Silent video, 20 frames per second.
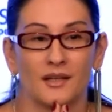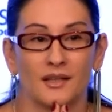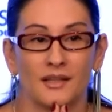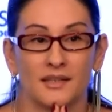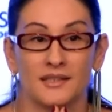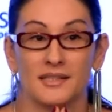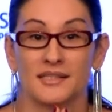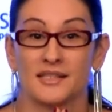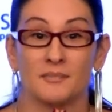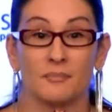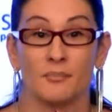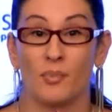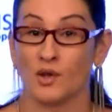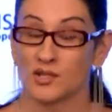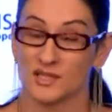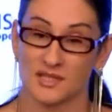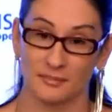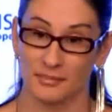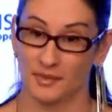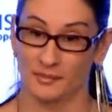it is
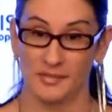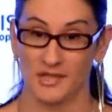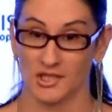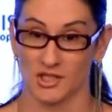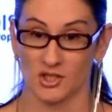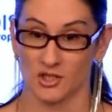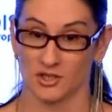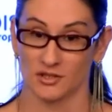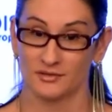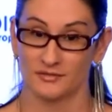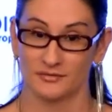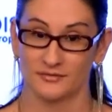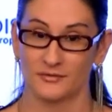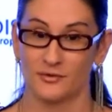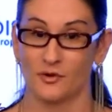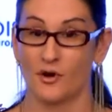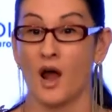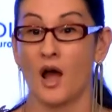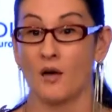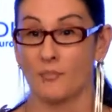impossible mission
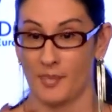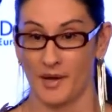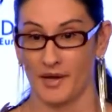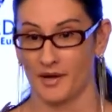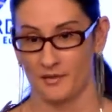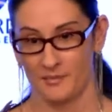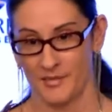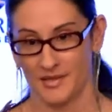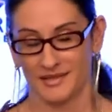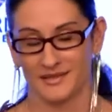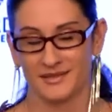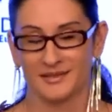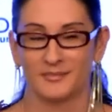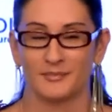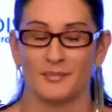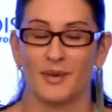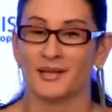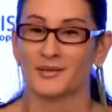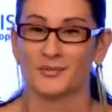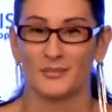for our parliament,
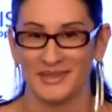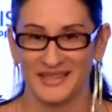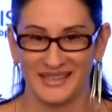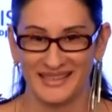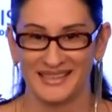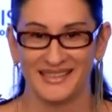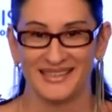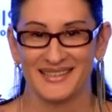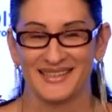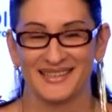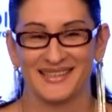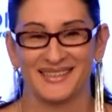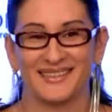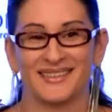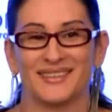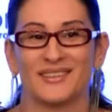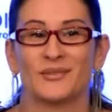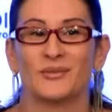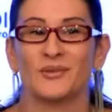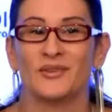but we did it.
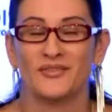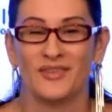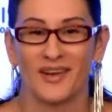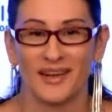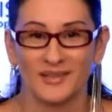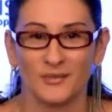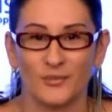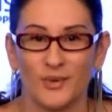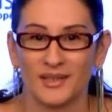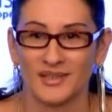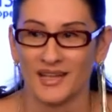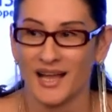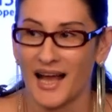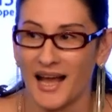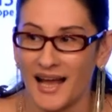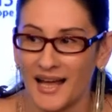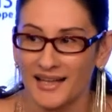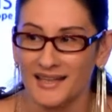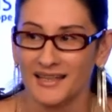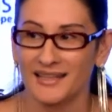We find one
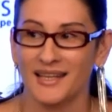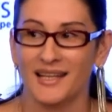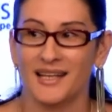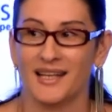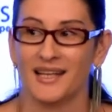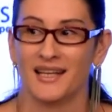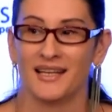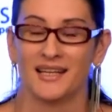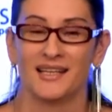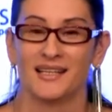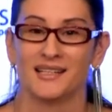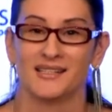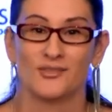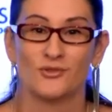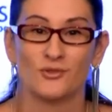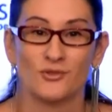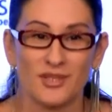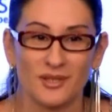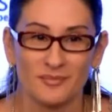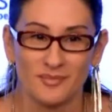guy, he is
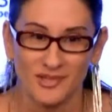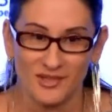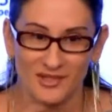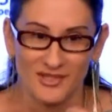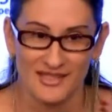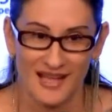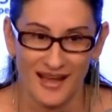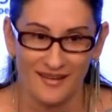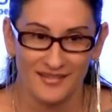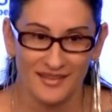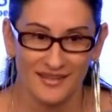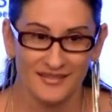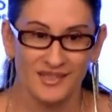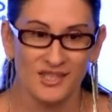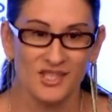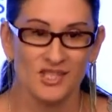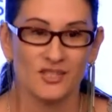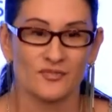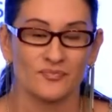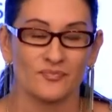Dušan
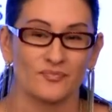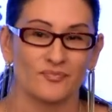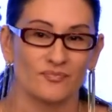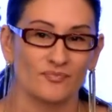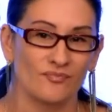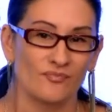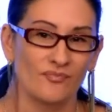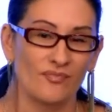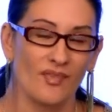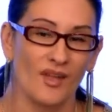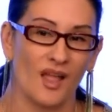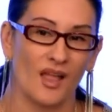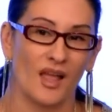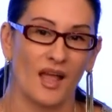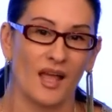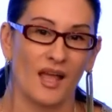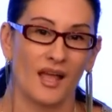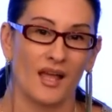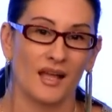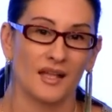Mirosavljević,
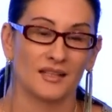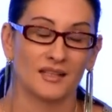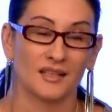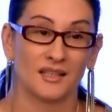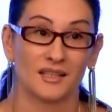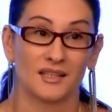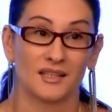and